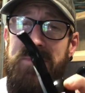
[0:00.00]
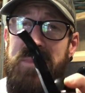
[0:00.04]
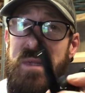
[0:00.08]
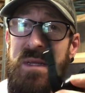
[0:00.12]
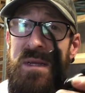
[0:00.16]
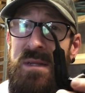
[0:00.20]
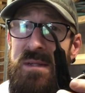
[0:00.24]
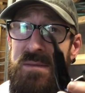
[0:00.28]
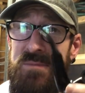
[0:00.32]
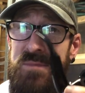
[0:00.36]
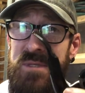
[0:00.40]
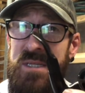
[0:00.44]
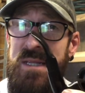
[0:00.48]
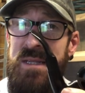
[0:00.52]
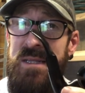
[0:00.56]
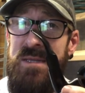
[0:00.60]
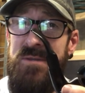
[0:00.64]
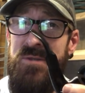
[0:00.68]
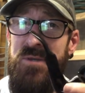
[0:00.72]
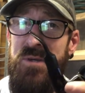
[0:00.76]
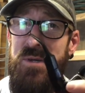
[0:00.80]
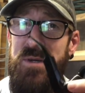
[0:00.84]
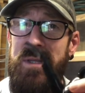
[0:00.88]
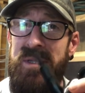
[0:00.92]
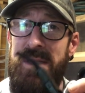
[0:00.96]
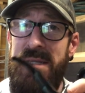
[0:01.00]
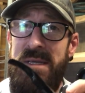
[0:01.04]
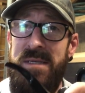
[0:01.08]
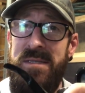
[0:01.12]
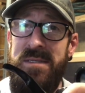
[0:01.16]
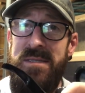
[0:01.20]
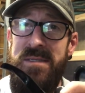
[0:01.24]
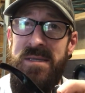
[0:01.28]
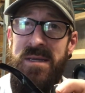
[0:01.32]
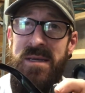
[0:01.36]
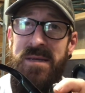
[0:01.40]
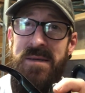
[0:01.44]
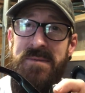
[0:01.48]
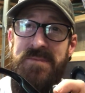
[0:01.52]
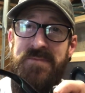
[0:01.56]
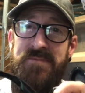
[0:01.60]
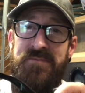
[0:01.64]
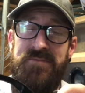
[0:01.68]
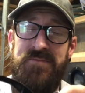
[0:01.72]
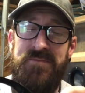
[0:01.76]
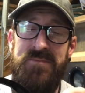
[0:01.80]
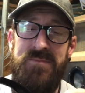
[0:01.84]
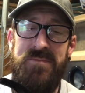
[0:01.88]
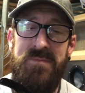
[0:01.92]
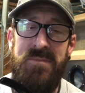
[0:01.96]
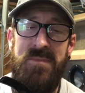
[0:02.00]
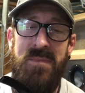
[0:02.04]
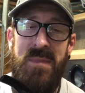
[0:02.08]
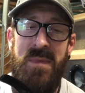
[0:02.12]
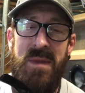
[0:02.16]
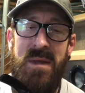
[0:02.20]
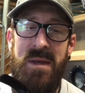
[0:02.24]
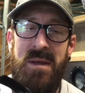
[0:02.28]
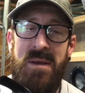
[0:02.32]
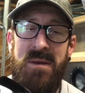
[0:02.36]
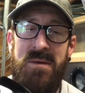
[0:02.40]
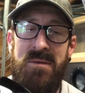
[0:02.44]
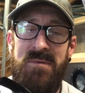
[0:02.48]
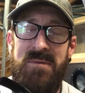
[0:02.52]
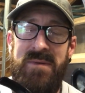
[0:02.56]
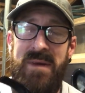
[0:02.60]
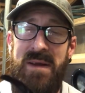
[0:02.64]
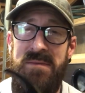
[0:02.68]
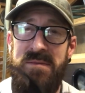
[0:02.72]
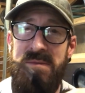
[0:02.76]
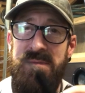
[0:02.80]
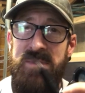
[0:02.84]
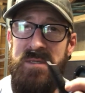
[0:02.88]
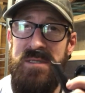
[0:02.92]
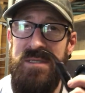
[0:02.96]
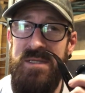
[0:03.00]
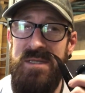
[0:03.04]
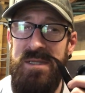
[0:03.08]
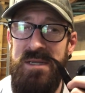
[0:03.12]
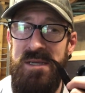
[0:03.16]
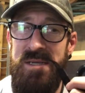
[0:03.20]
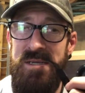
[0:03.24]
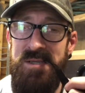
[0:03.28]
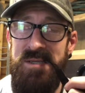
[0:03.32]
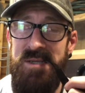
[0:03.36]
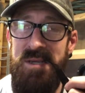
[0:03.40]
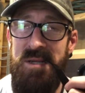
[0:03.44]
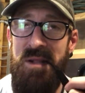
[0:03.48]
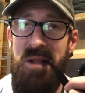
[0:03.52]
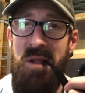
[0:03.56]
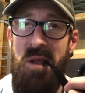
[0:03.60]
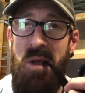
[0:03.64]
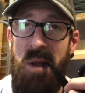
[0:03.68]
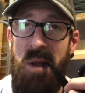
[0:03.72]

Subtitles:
And I'm still enjoying this Craftsman's edition.